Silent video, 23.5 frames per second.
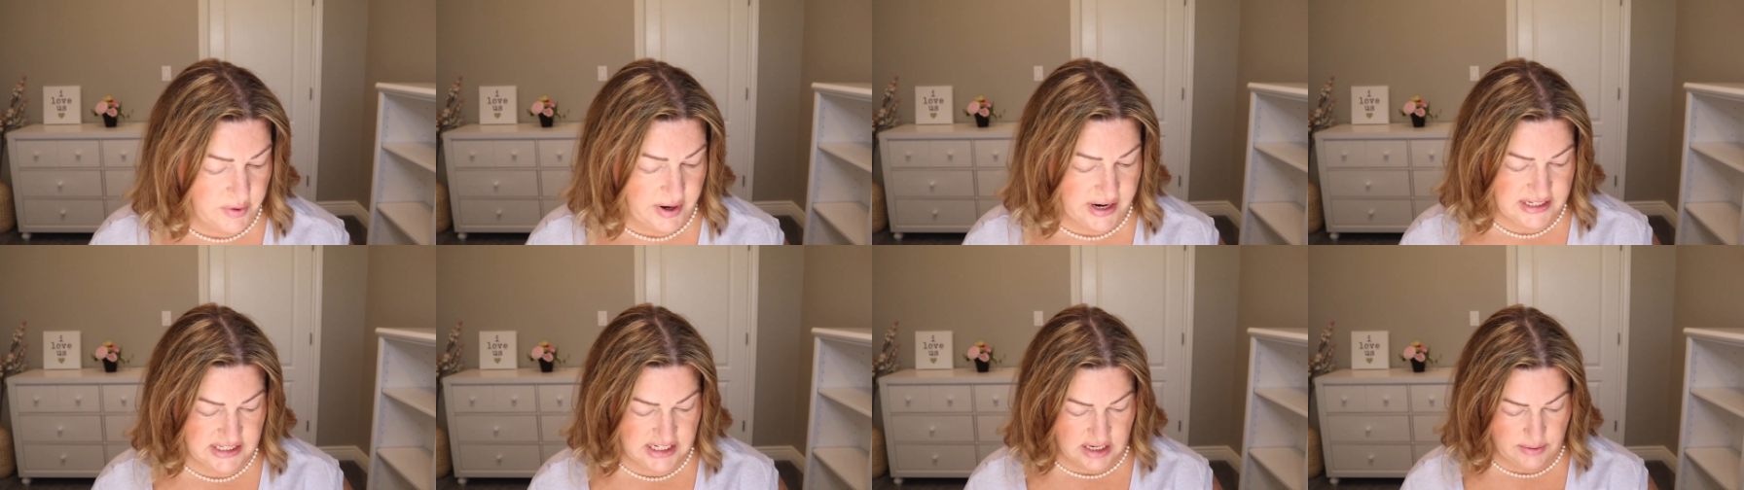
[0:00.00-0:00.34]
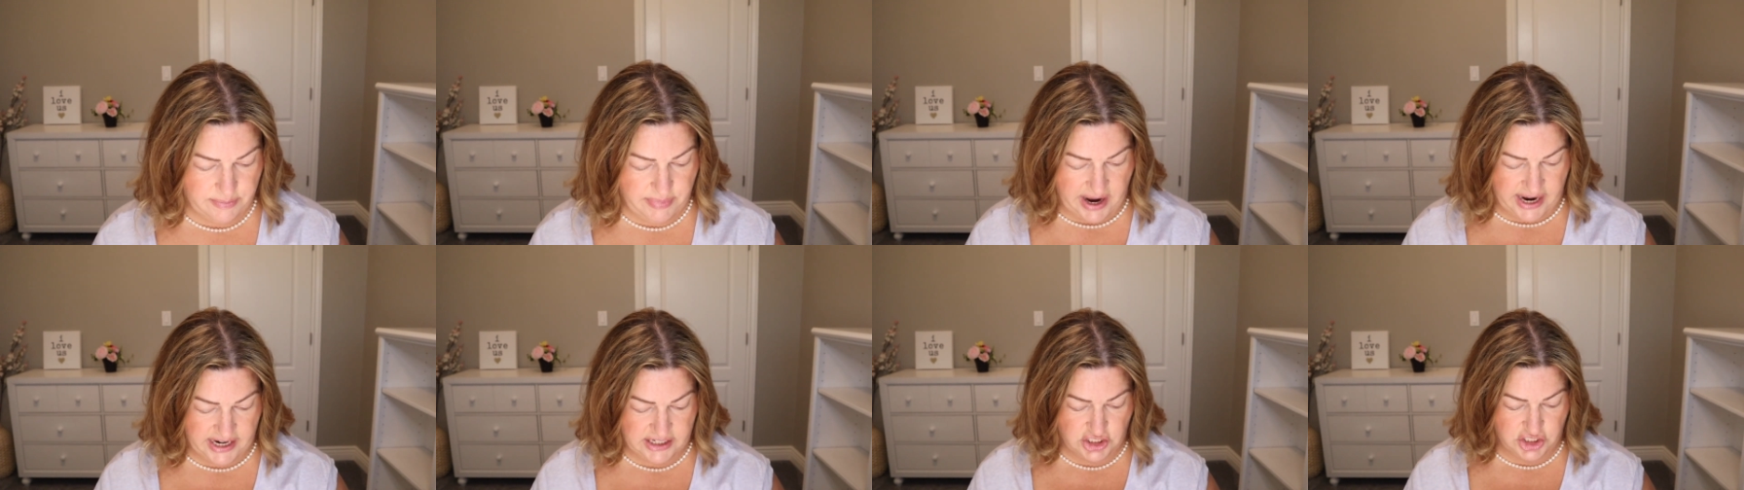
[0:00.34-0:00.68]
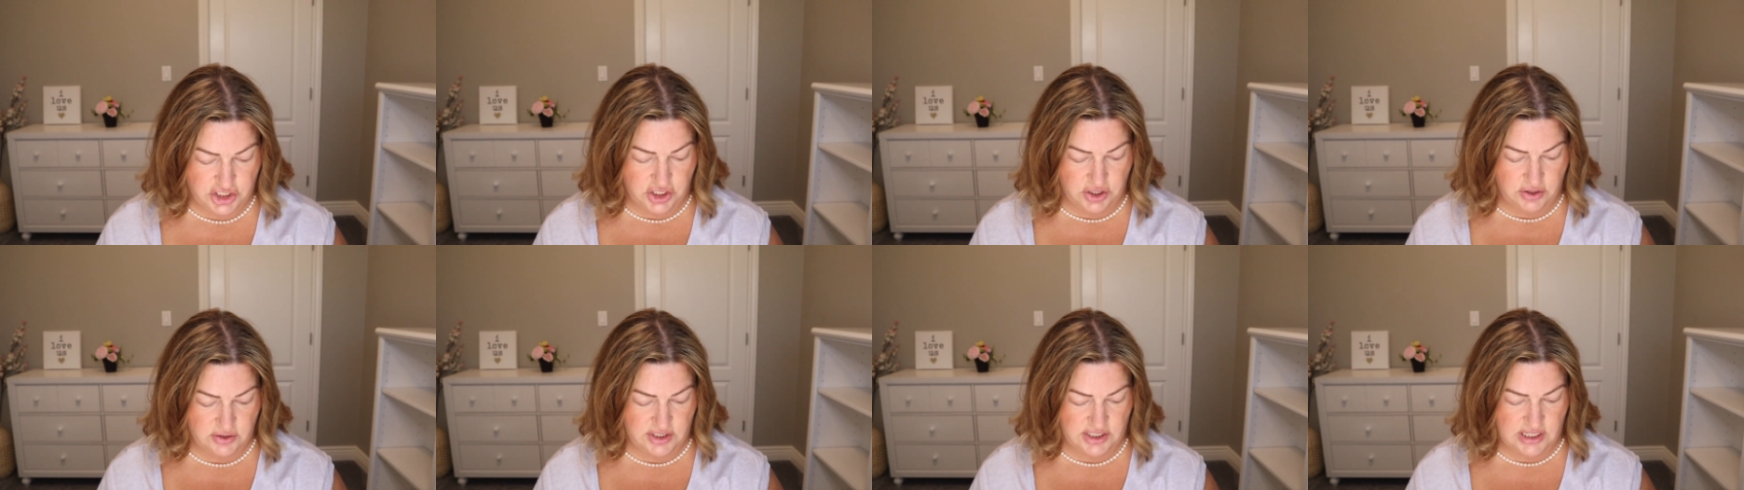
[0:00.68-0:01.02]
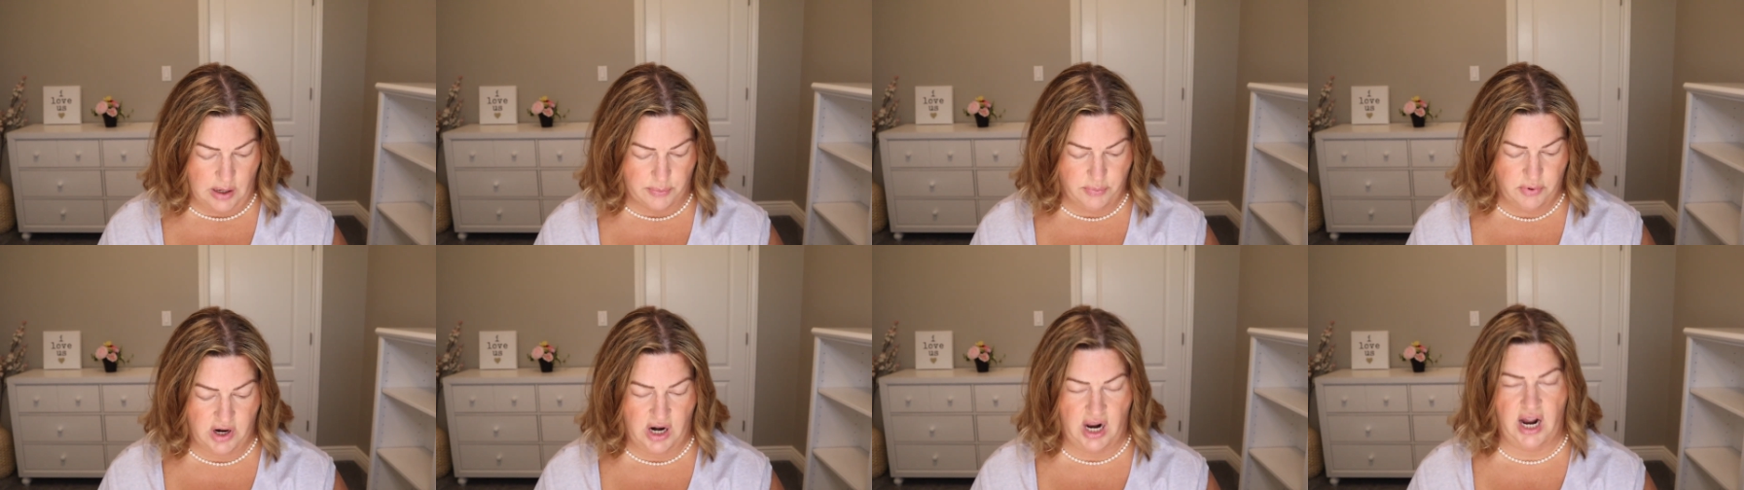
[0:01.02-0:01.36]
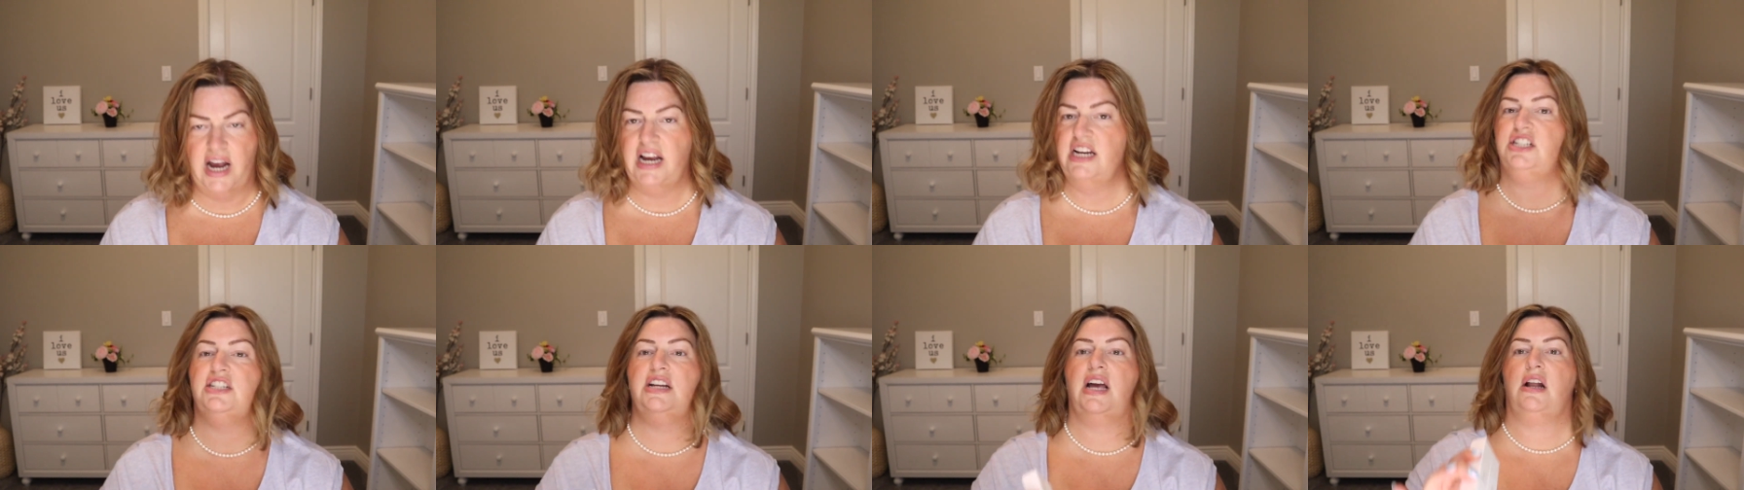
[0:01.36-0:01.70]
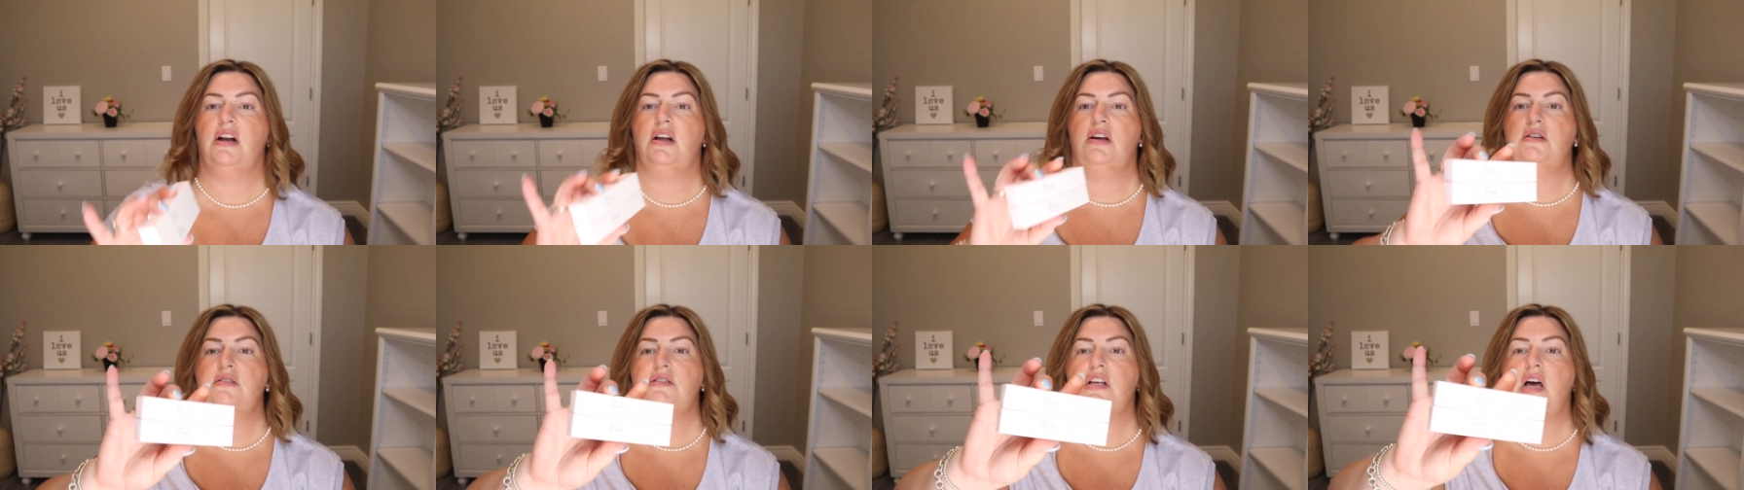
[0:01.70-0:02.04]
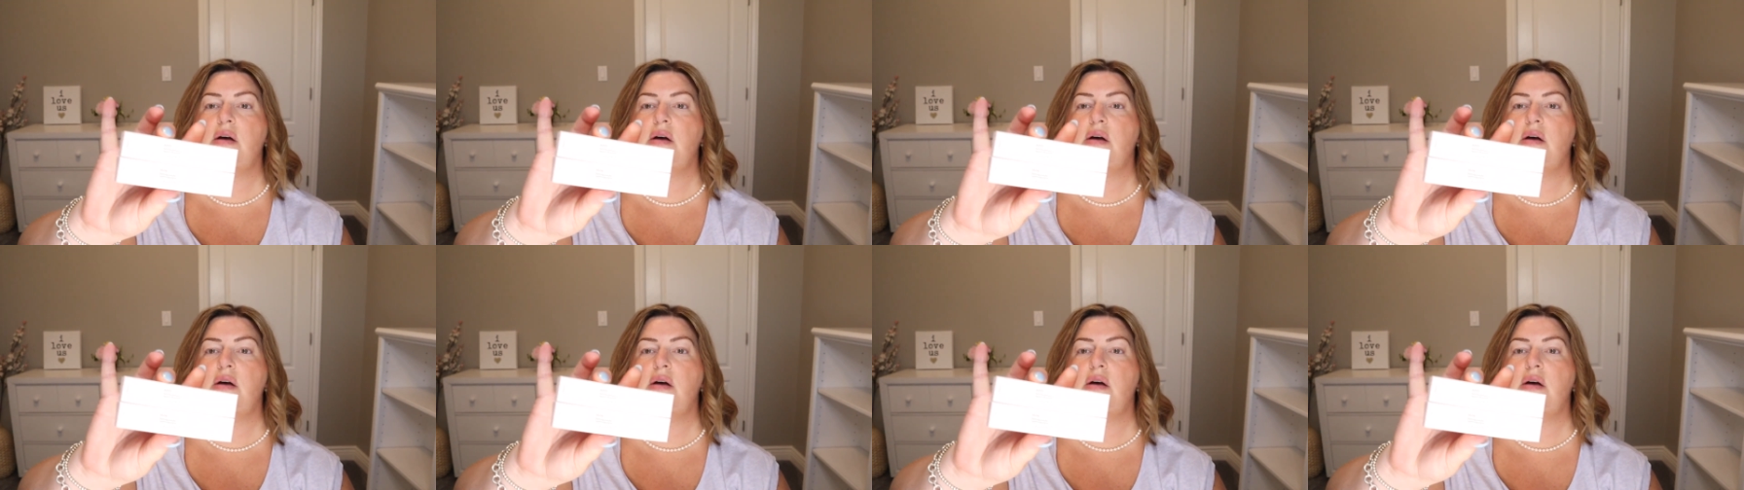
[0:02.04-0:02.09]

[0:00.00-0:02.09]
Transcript: I did buy two separate eyeshadows.